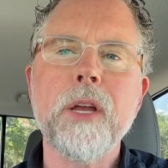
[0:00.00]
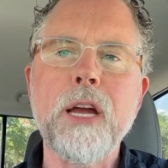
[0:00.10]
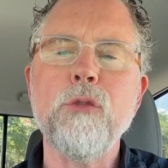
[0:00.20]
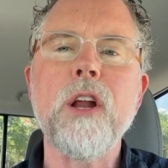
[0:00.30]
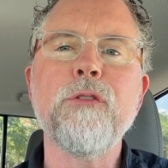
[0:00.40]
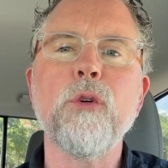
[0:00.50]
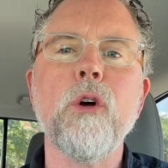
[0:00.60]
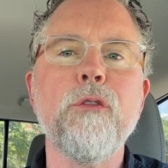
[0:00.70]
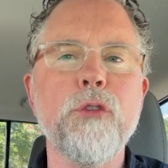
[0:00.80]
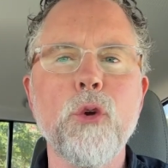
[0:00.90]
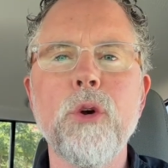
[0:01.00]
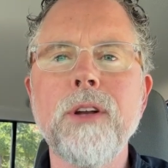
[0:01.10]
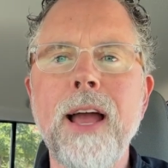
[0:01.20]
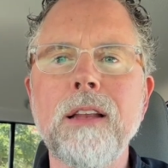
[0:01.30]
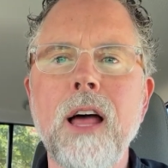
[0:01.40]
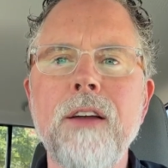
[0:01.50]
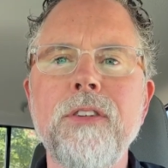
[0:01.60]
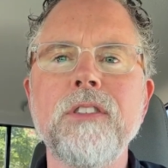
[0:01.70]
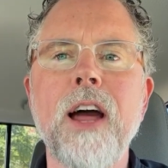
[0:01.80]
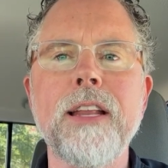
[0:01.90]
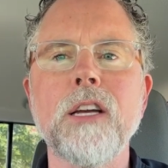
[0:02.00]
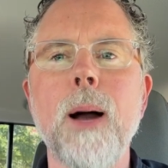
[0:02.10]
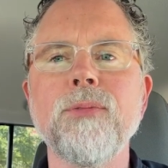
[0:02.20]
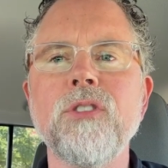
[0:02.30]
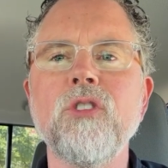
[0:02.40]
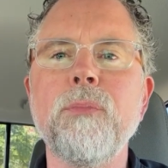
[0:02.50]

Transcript: But get ready for fewer nightlife and dining options.